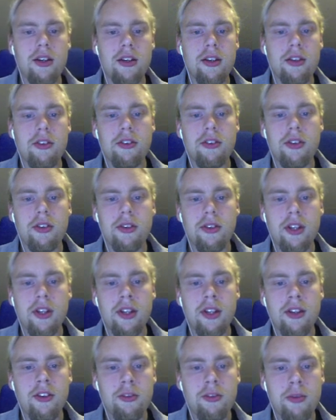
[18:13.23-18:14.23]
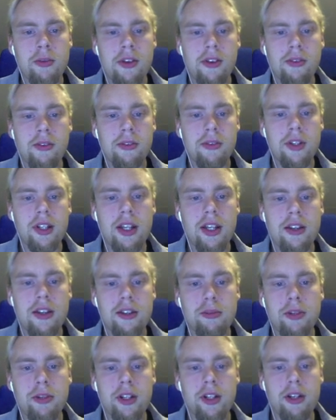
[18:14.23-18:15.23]
So in this method, we get the
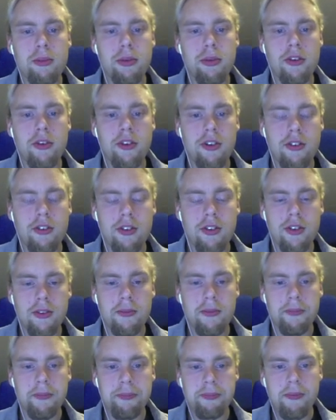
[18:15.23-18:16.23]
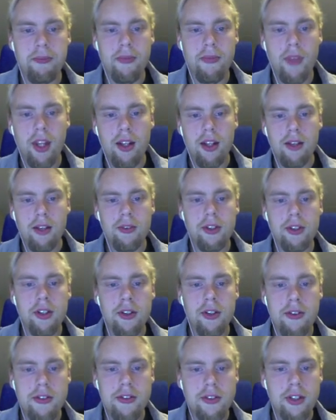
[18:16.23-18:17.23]
player position. We
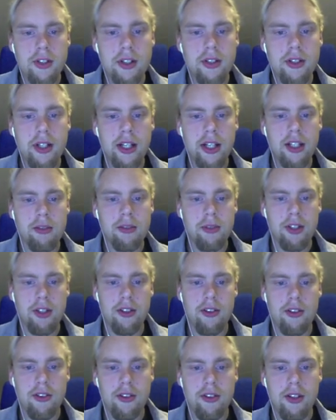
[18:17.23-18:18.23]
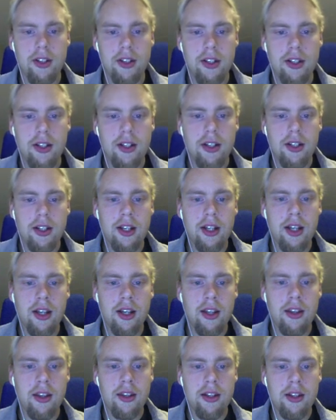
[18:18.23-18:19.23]
go through our enemies.
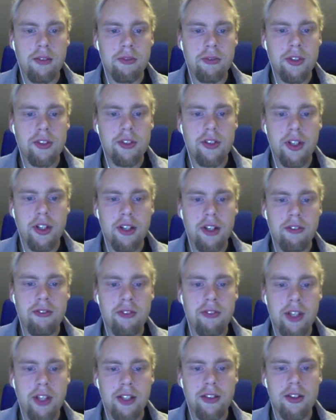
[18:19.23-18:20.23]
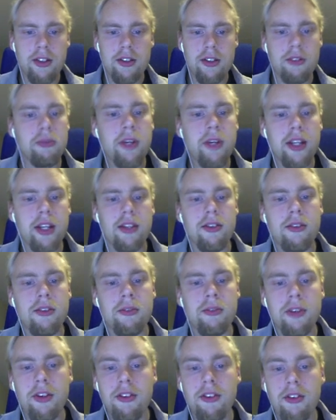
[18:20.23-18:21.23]
And then we create a vector. Wait,
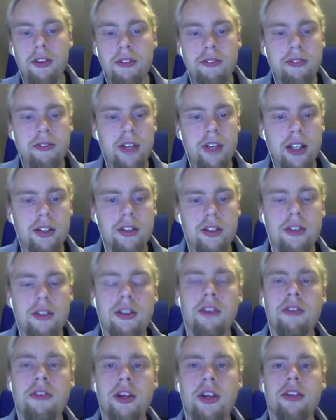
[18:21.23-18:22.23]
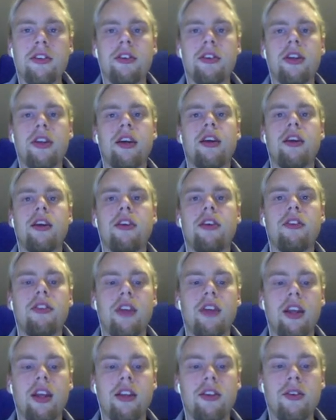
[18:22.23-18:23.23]
what's a vector? A vector is
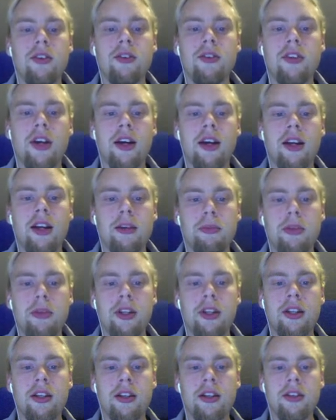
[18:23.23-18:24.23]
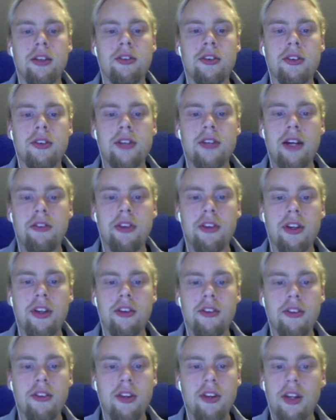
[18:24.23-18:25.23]
a new type in core
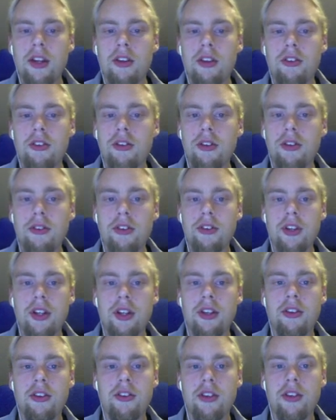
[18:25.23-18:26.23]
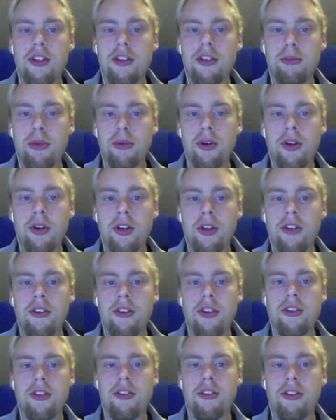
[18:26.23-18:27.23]
graphics. So you've seen CG point,
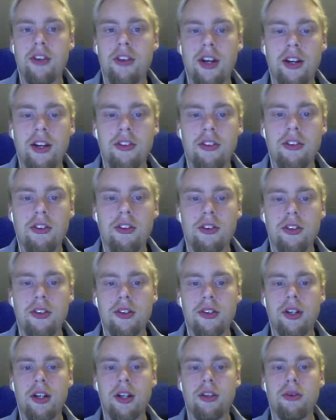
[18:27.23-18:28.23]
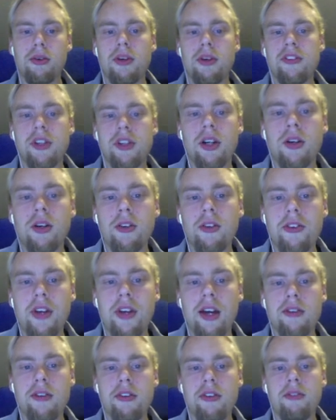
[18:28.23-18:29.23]
CG size, and so on. Well, we also
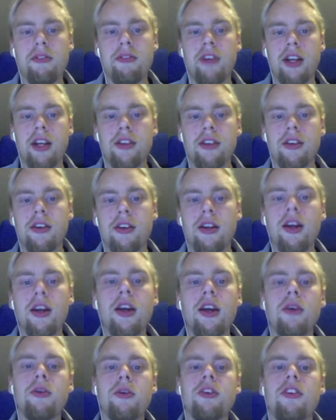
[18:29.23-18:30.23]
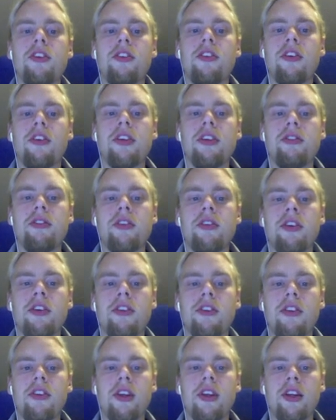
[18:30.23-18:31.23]
have a vector, which is a
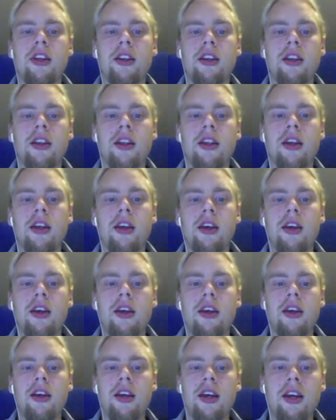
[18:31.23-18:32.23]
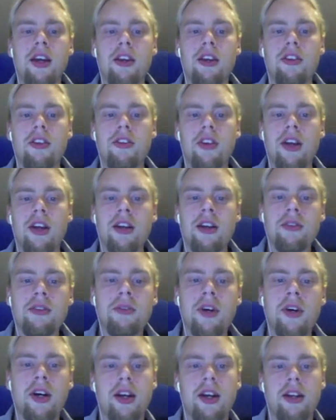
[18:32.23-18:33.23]
difference in x and
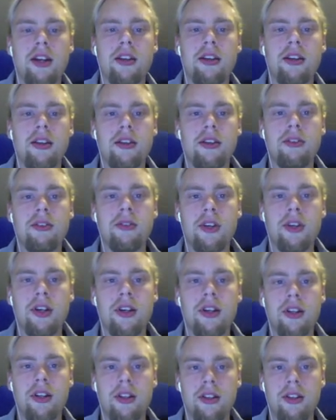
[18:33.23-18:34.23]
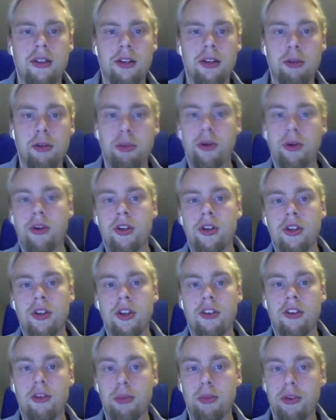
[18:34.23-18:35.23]
y. Well, a point
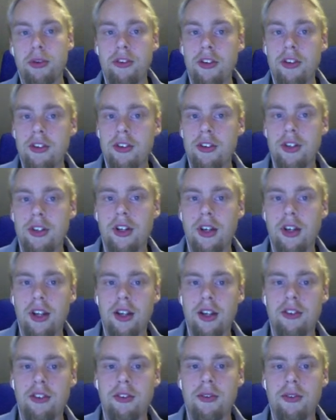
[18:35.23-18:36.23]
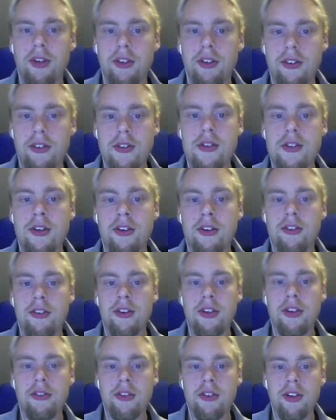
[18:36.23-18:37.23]
is a position in x and y, so there is a
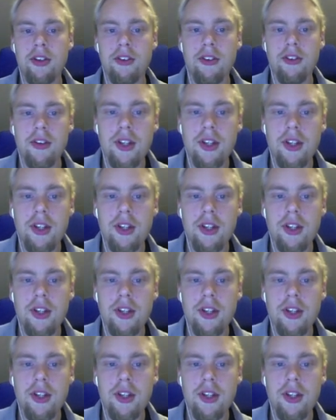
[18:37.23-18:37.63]
difference.